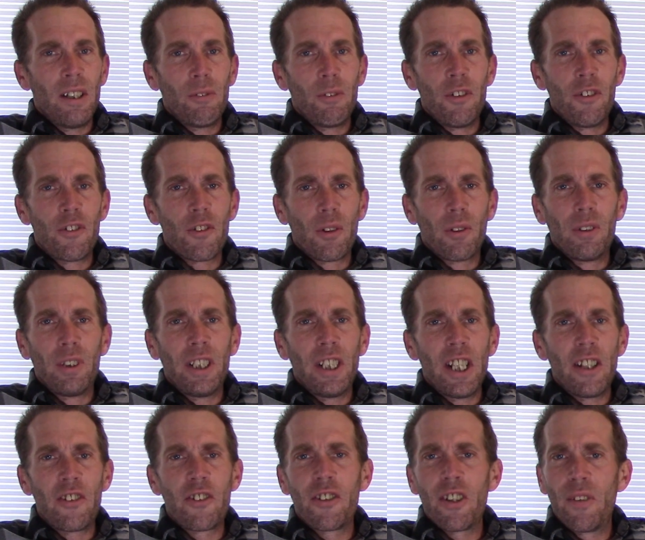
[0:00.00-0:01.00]
it was only
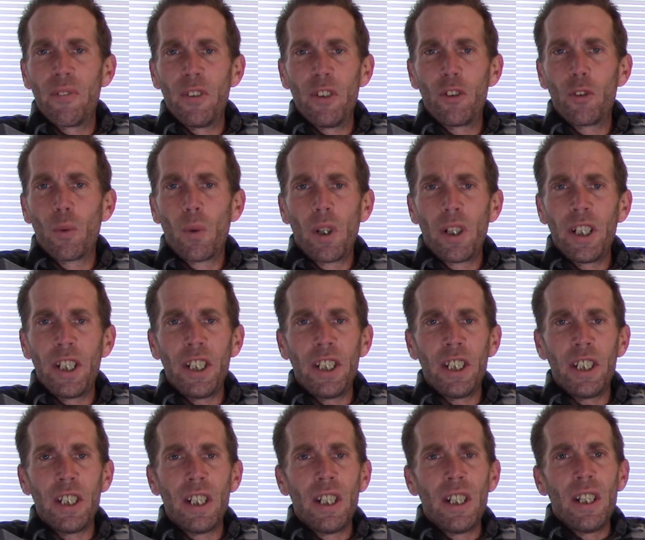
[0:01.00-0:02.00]
at
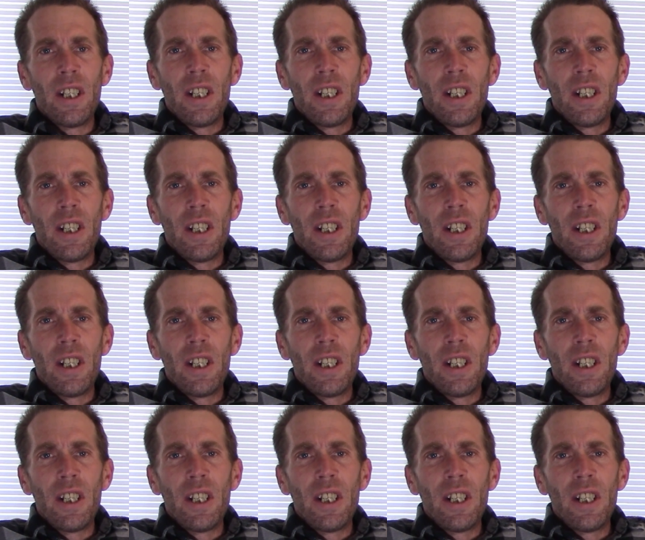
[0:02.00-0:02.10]
720